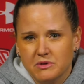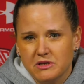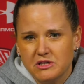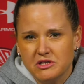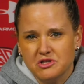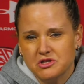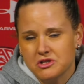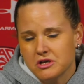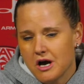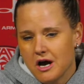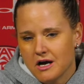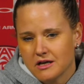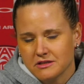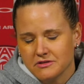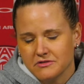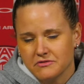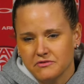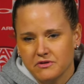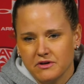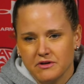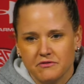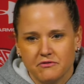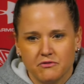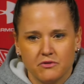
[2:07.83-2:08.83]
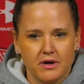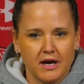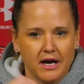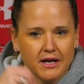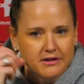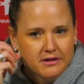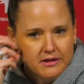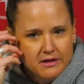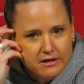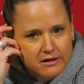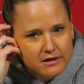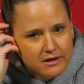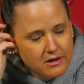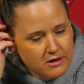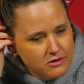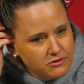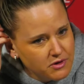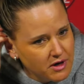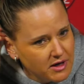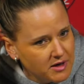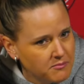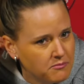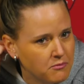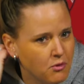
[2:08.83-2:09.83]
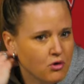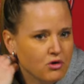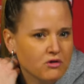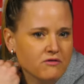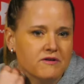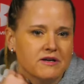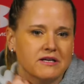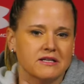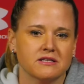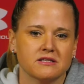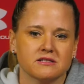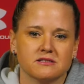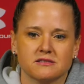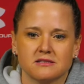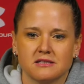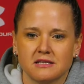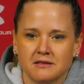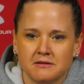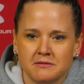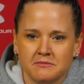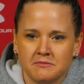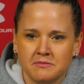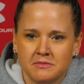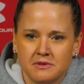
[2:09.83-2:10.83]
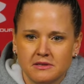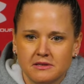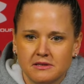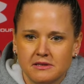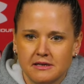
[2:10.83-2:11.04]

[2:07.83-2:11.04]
be shocked if we had to try to motivate this team